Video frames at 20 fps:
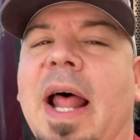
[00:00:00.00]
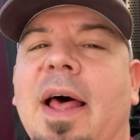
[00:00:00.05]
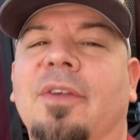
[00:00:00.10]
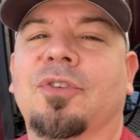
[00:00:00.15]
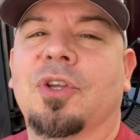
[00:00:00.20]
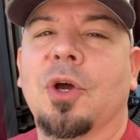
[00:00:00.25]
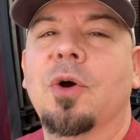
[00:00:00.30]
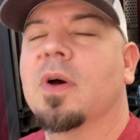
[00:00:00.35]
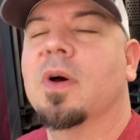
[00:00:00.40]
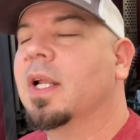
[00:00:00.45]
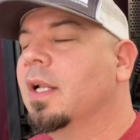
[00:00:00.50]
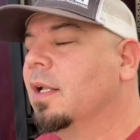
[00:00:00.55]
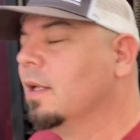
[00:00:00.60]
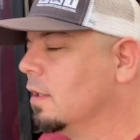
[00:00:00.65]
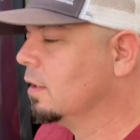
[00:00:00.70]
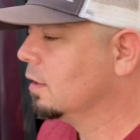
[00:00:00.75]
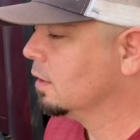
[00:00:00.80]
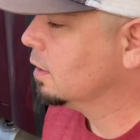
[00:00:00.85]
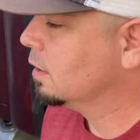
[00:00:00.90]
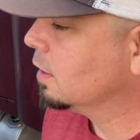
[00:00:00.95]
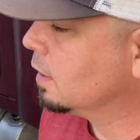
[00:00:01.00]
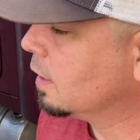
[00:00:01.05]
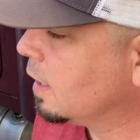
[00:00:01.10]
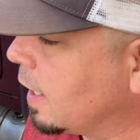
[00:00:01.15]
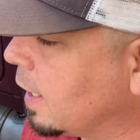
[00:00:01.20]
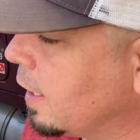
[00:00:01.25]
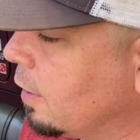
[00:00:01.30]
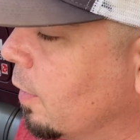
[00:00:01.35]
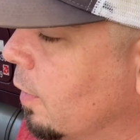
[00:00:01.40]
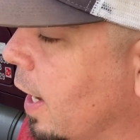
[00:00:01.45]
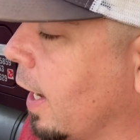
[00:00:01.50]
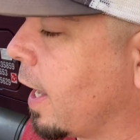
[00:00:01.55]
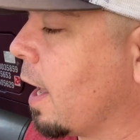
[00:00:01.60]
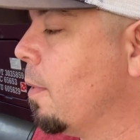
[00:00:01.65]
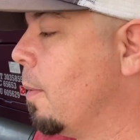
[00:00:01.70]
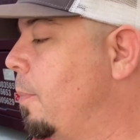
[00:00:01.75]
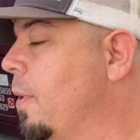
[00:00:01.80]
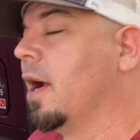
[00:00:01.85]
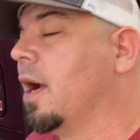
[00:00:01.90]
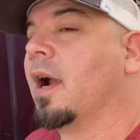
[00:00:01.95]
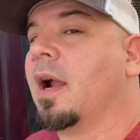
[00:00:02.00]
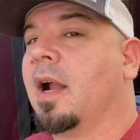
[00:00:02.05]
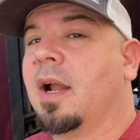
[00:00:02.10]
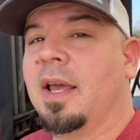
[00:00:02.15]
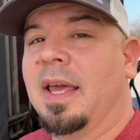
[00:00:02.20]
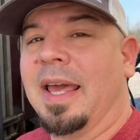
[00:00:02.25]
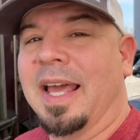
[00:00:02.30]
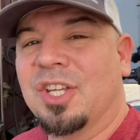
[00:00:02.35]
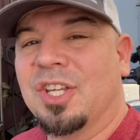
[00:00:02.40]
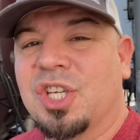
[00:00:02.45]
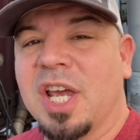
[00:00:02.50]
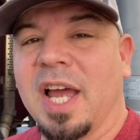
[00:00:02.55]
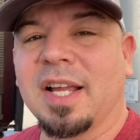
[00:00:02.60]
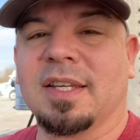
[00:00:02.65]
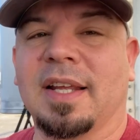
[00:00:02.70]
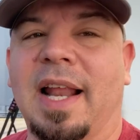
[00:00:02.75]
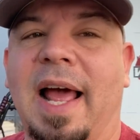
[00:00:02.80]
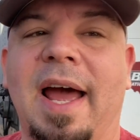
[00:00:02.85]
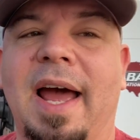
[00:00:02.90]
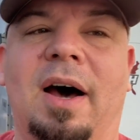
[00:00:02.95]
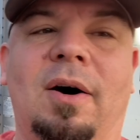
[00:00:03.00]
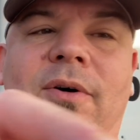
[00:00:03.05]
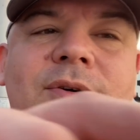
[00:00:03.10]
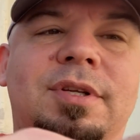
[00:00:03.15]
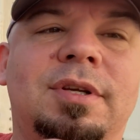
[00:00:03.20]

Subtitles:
was doing. Anyway, I come up here and checked it out.